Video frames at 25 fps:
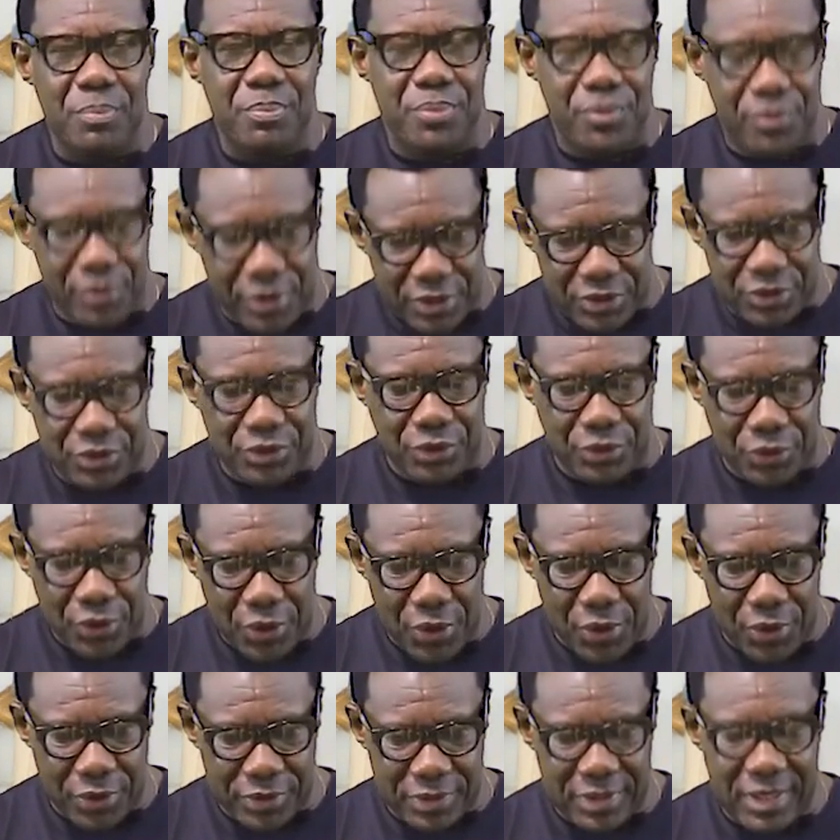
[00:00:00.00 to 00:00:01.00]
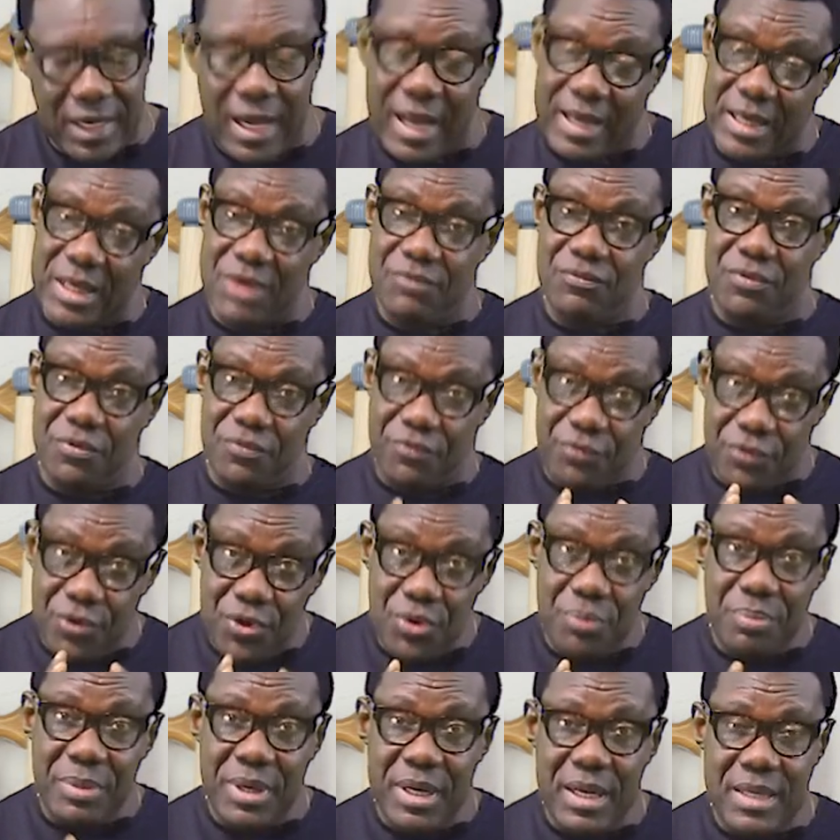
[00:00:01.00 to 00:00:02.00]
Praise the Lord. I give you a
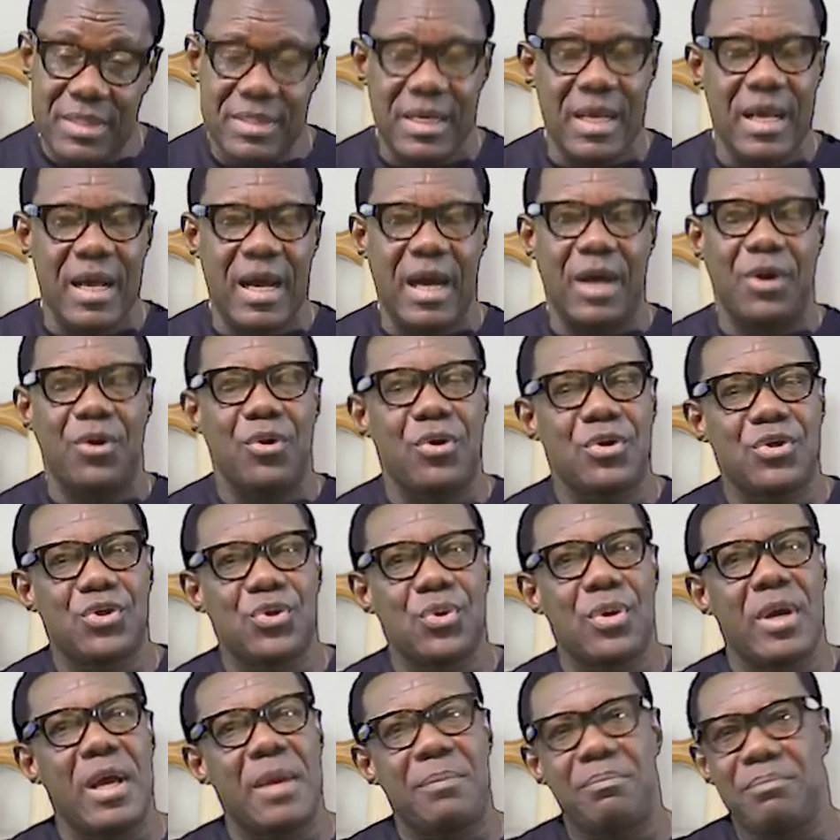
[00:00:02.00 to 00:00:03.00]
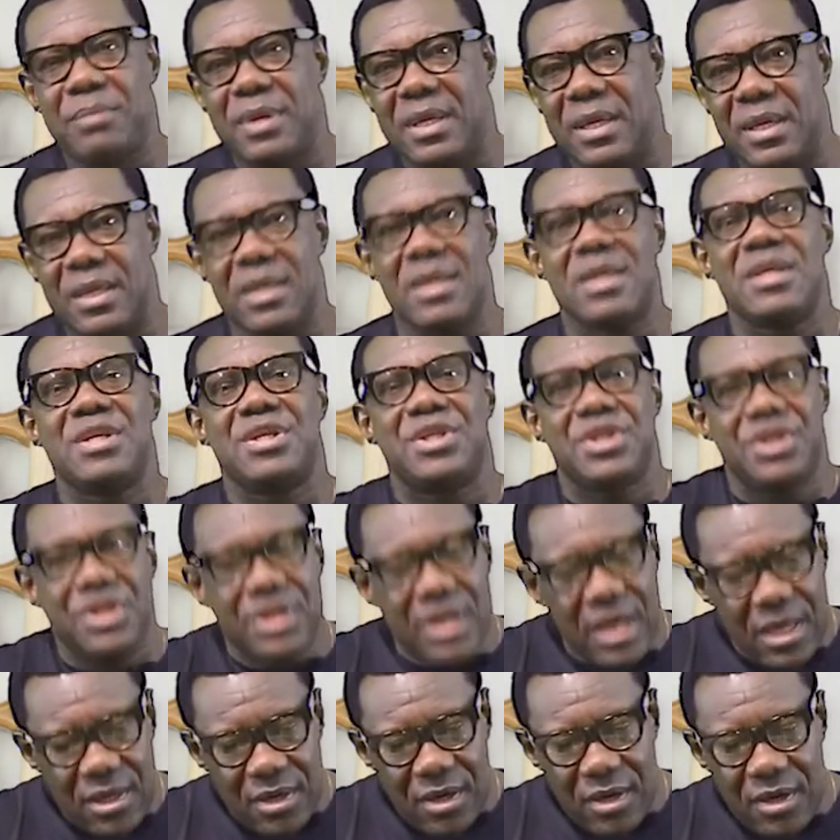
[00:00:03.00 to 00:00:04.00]
few minutes, and also help me
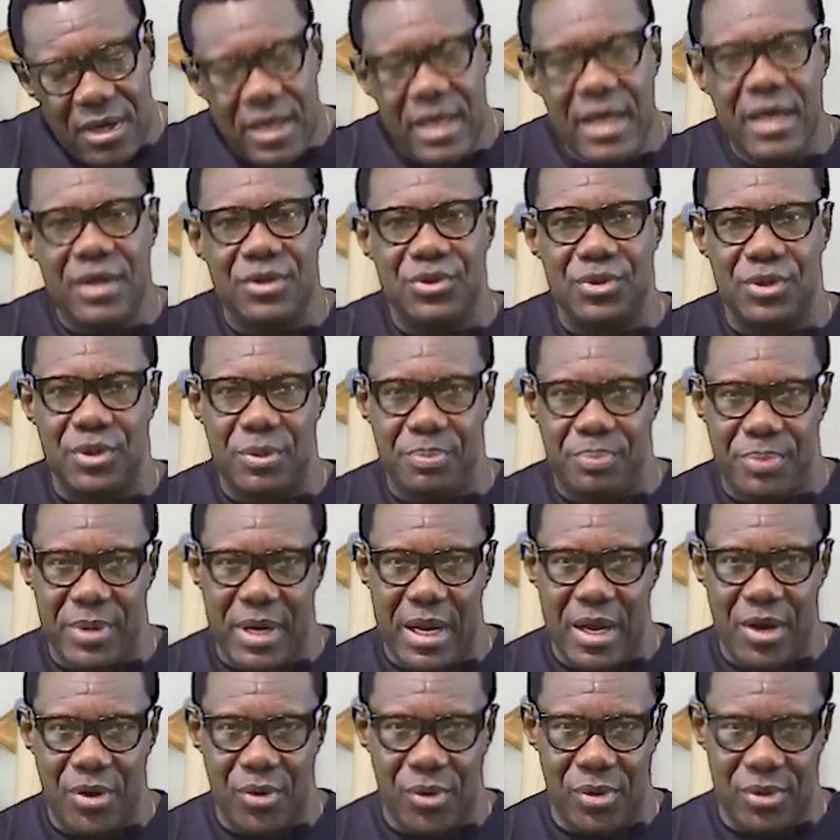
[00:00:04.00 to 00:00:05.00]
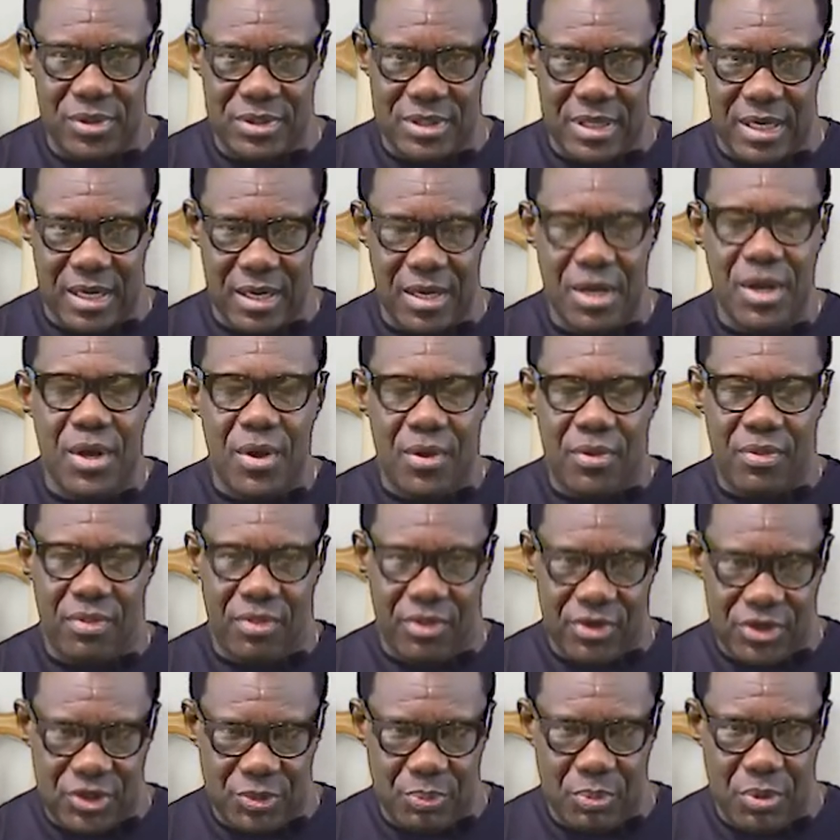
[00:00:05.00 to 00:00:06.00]
share the link to the prayer altar
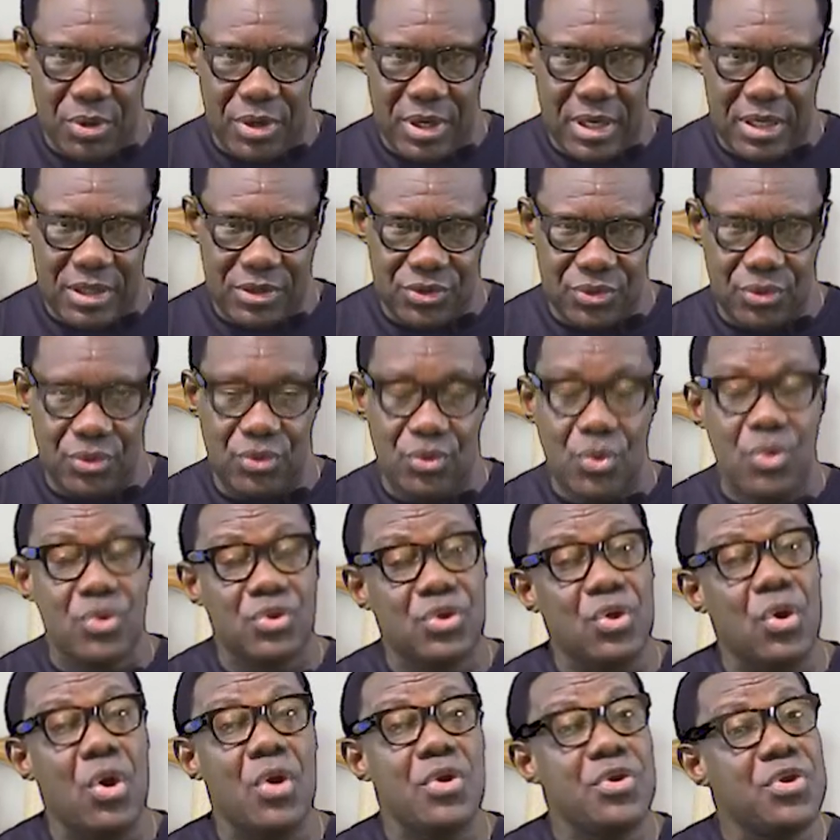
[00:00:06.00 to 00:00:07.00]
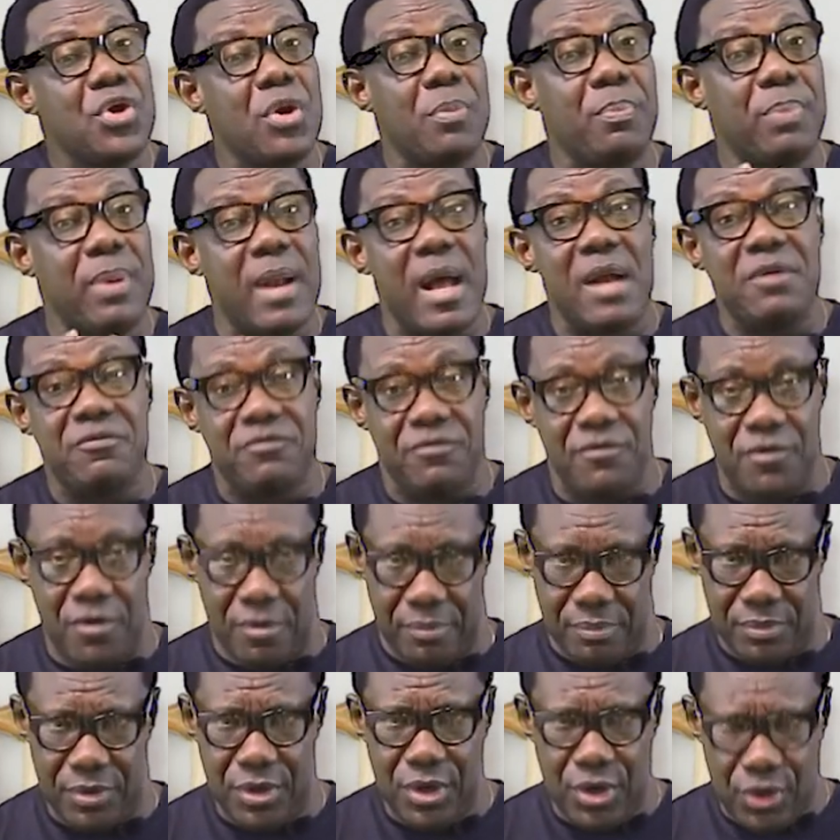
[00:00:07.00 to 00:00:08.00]
this morning, so those on your
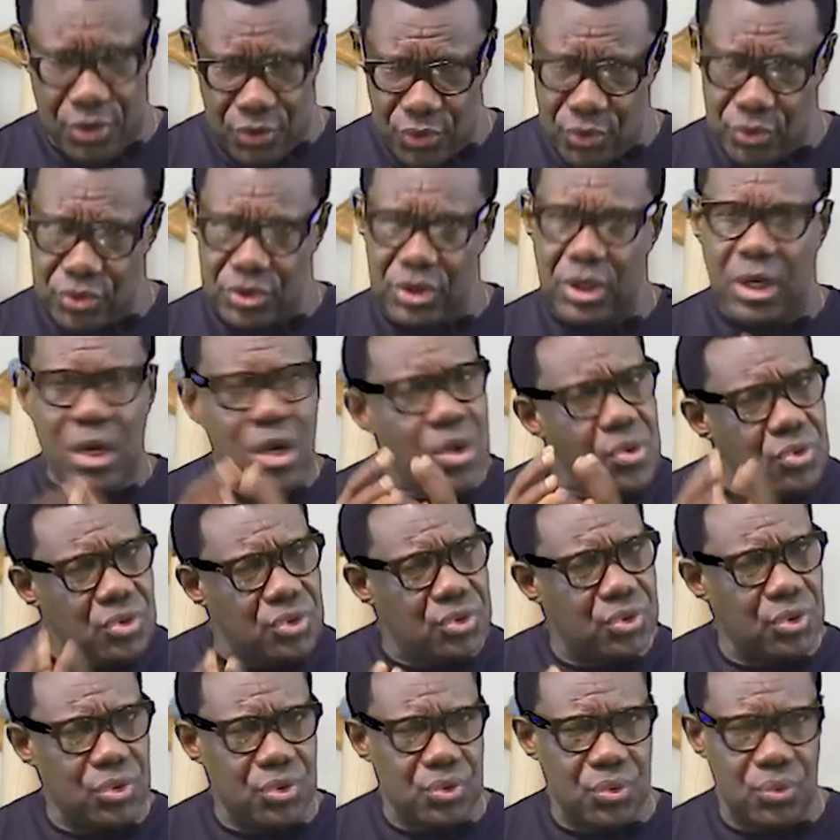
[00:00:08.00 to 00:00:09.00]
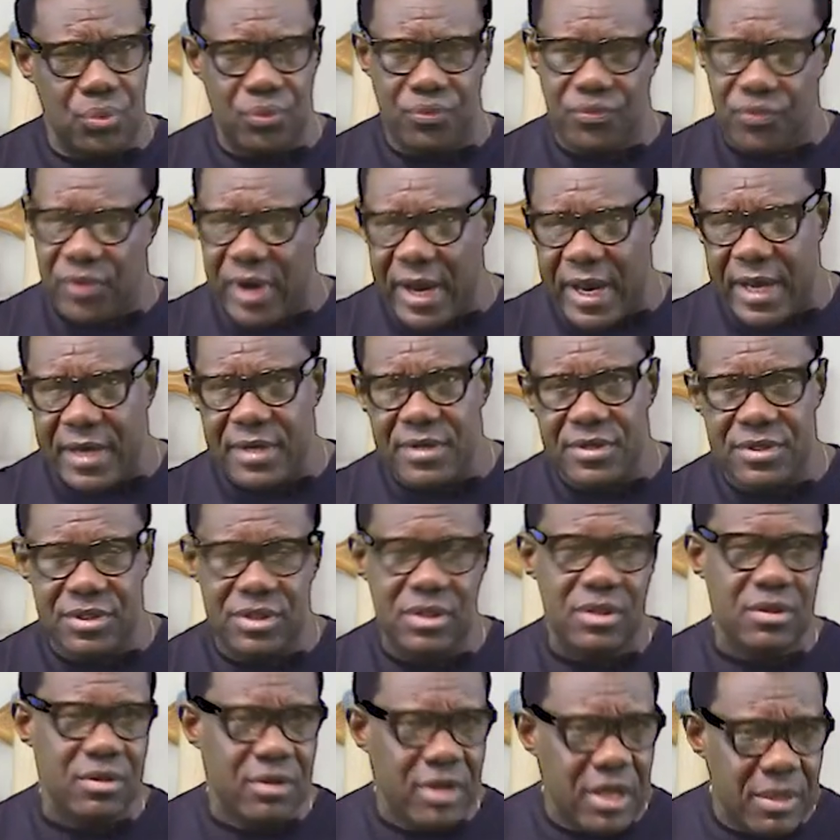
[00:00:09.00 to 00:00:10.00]
platform, those close to you,
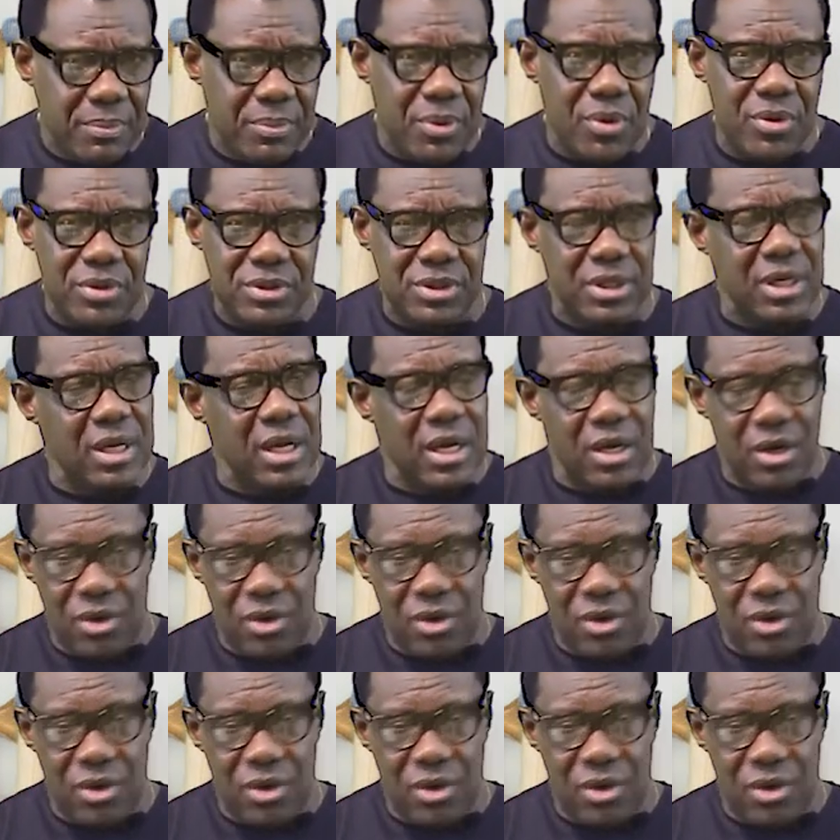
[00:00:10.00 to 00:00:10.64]
friends, neighbors,